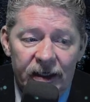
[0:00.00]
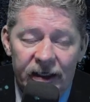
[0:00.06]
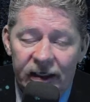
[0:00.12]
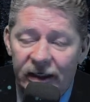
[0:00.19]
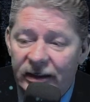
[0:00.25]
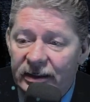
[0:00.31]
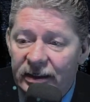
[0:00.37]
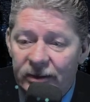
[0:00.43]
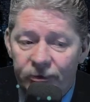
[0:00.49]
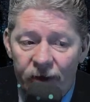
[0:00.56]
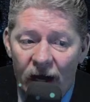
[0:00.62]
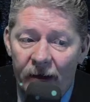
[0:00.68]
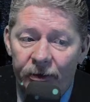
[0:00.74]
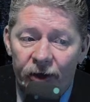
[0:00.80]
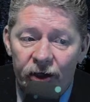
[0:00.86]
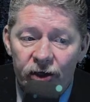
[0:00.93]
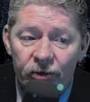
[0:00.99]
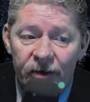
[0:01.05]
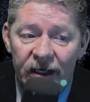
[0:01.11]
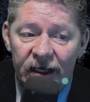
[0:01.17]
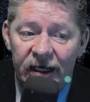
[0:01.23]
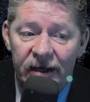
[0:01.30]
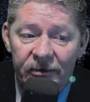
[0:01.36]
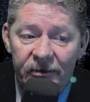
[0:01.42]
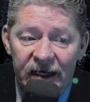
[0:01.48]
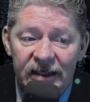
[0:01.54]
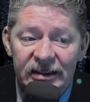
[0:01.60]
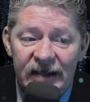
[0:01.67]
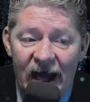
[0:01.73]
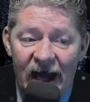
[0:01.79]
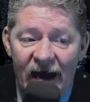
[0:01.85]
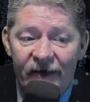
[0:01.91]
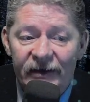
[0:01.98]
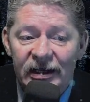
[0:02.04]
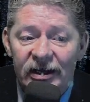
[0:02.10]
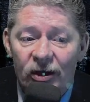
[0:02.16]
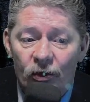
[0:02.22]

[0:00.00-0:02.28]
He says proper humility means having